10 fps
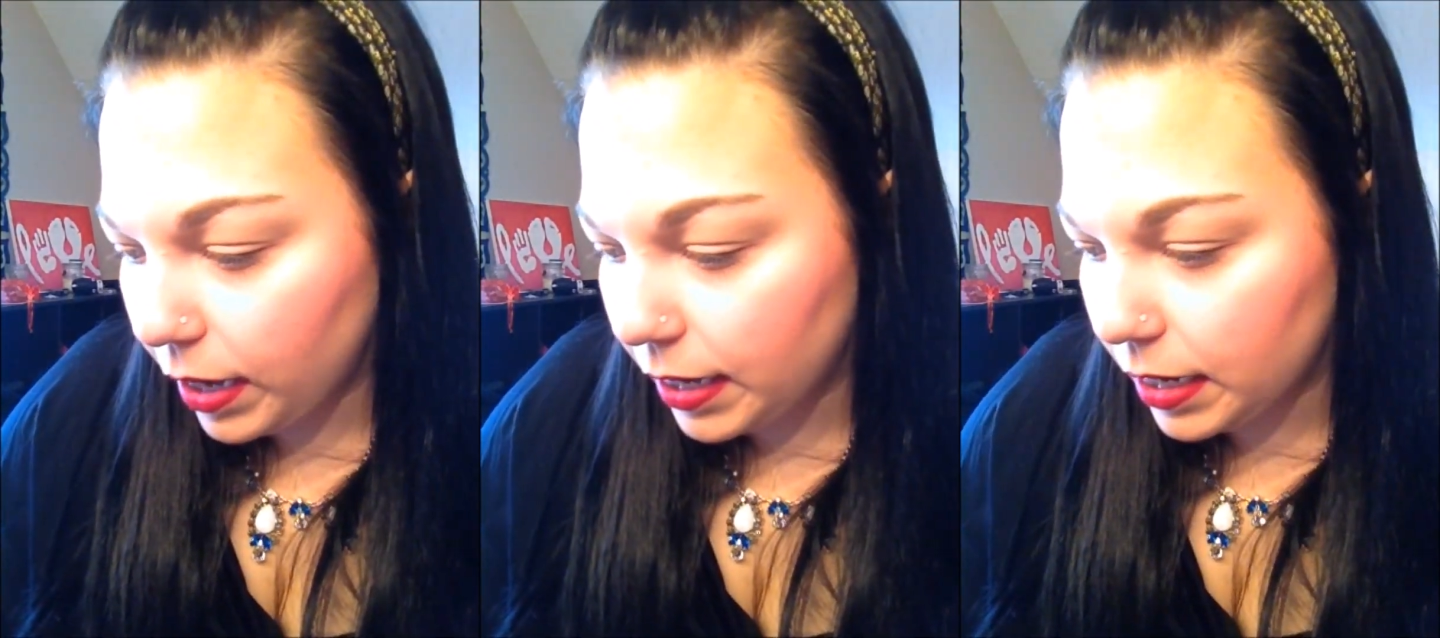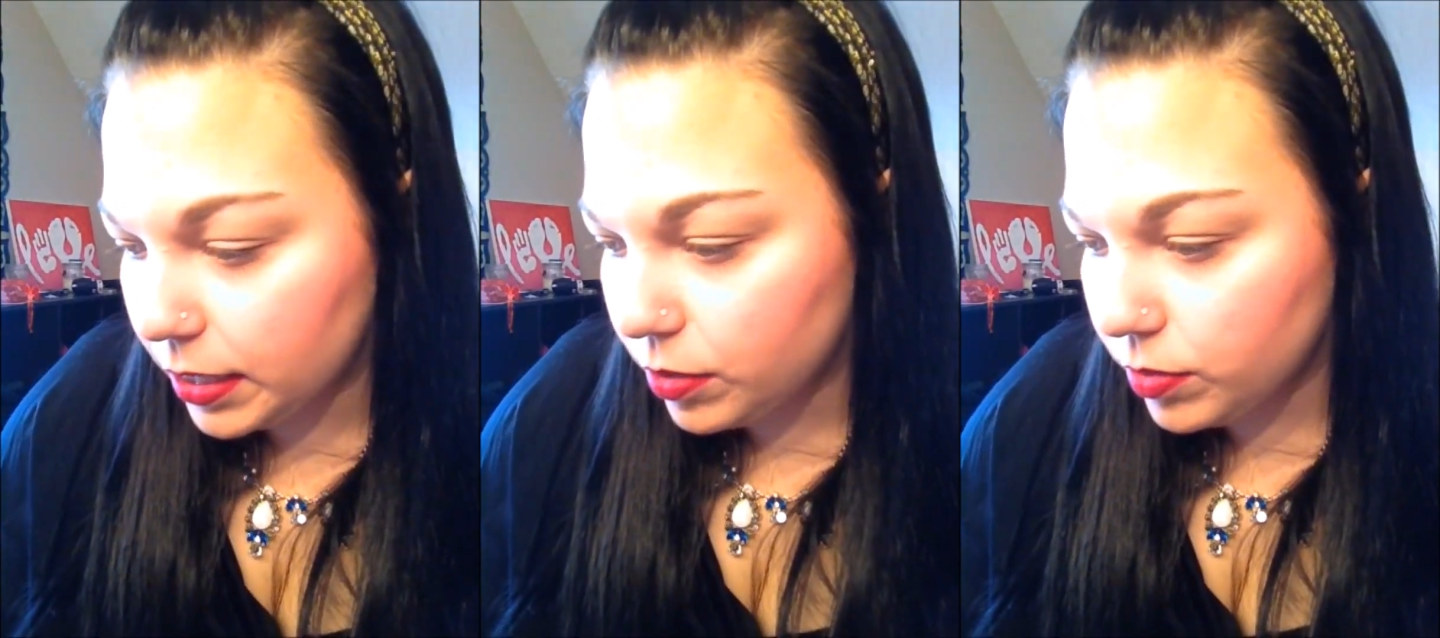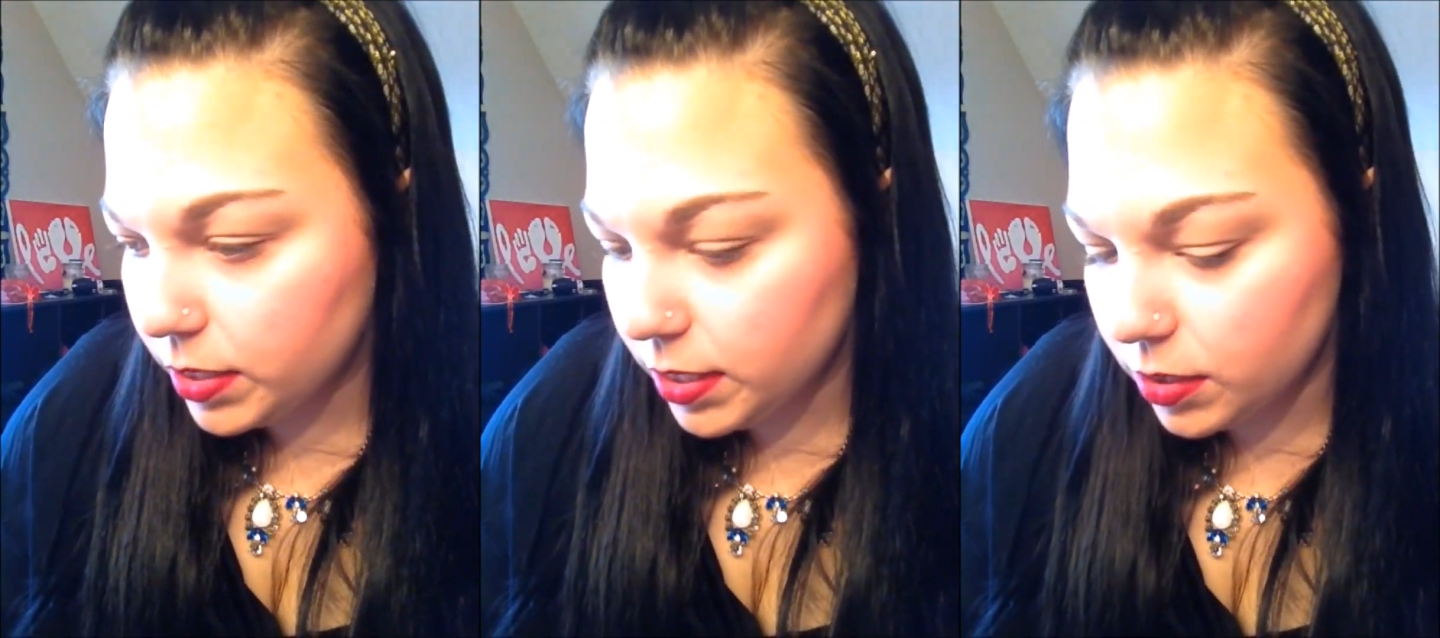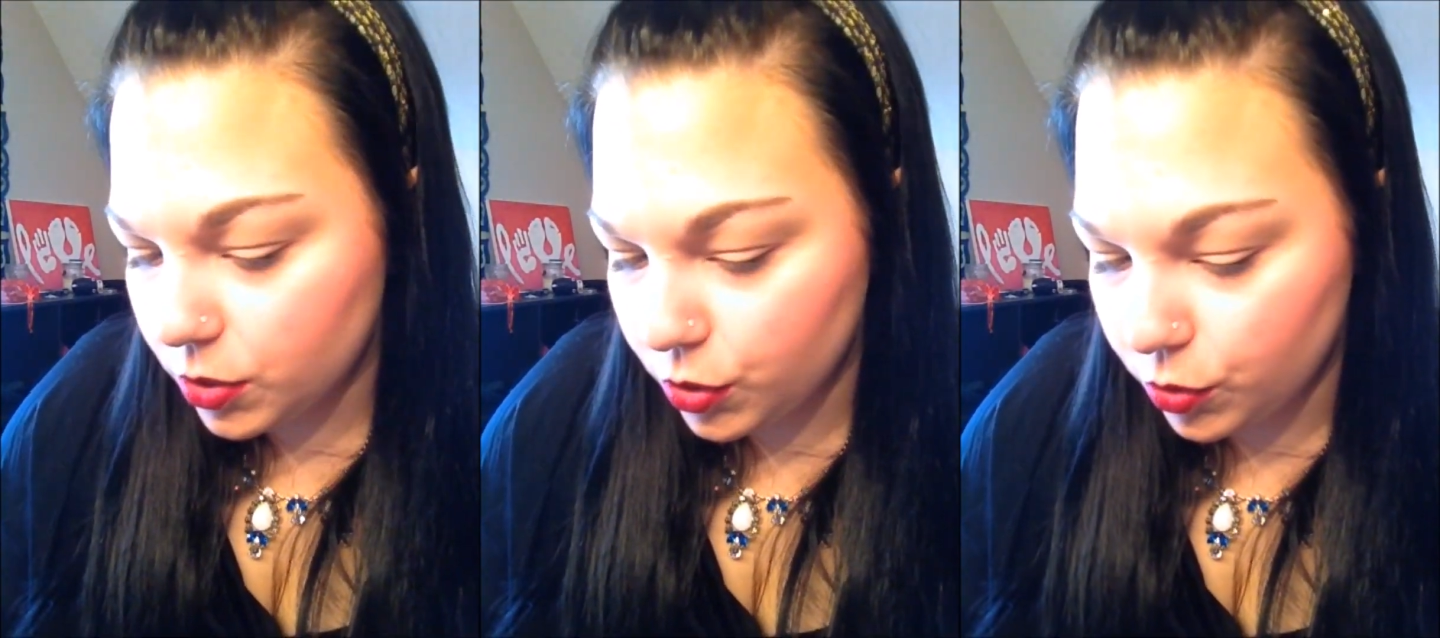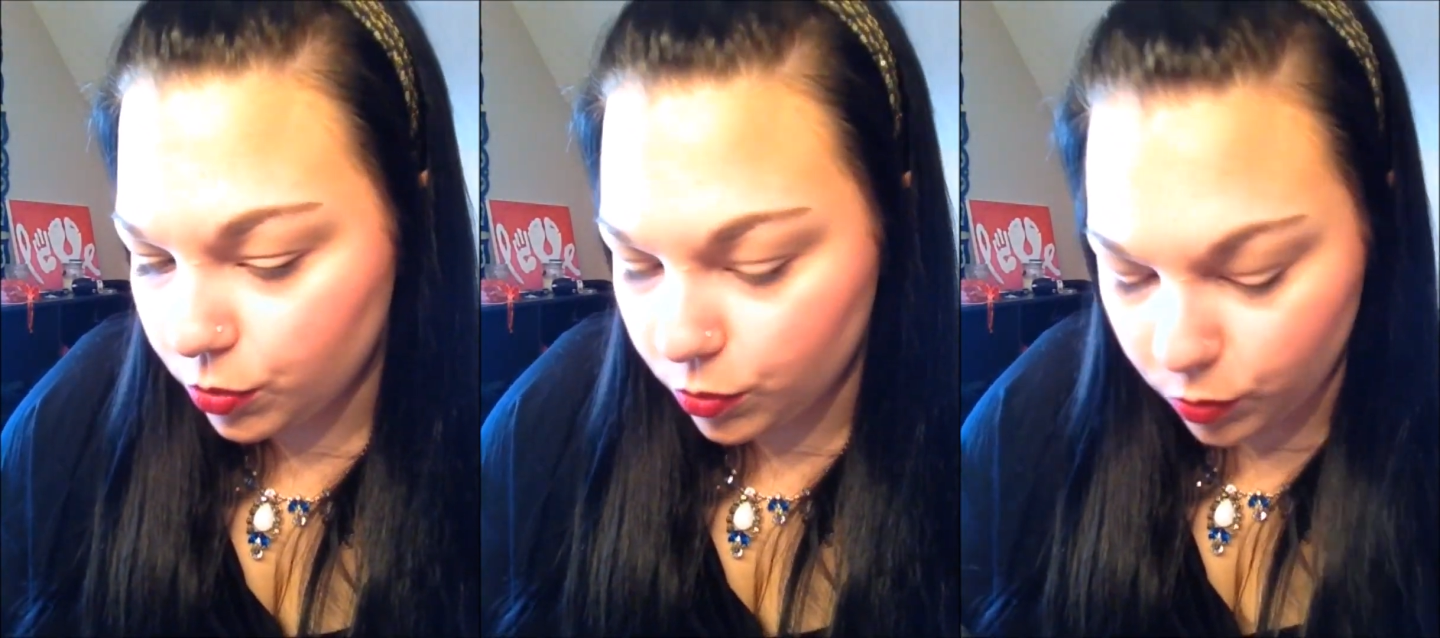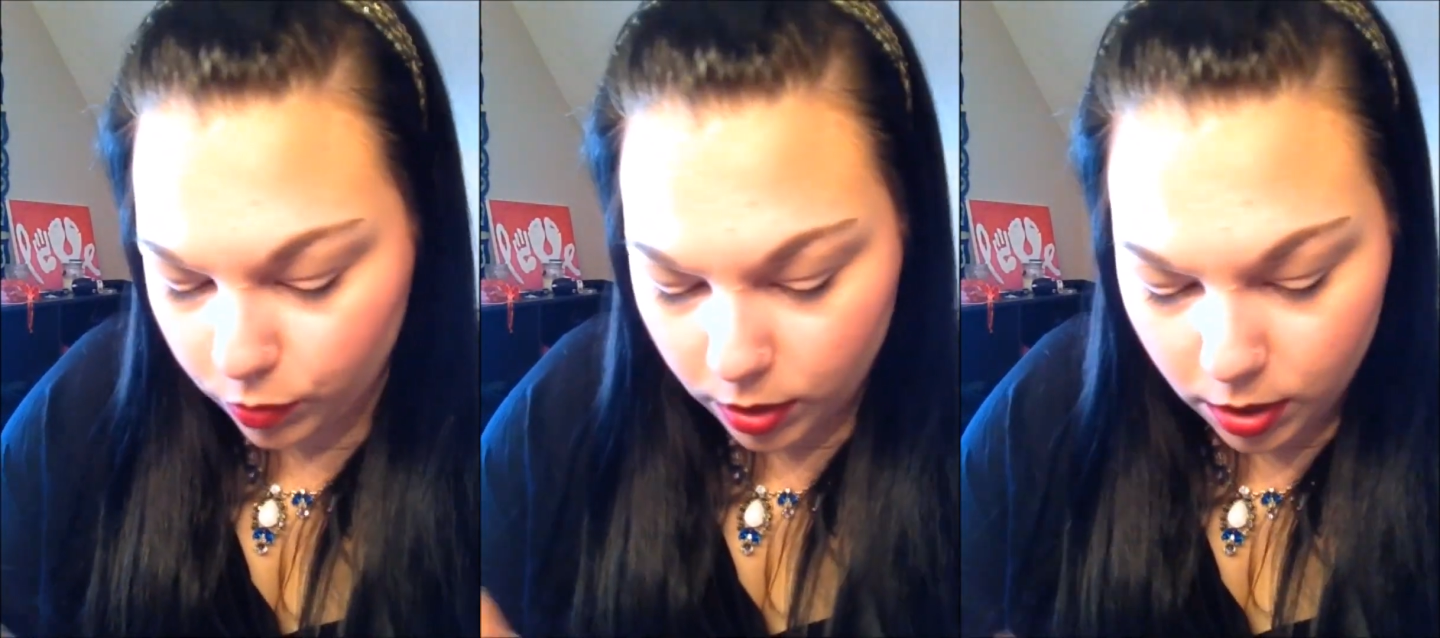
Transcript: and I use it to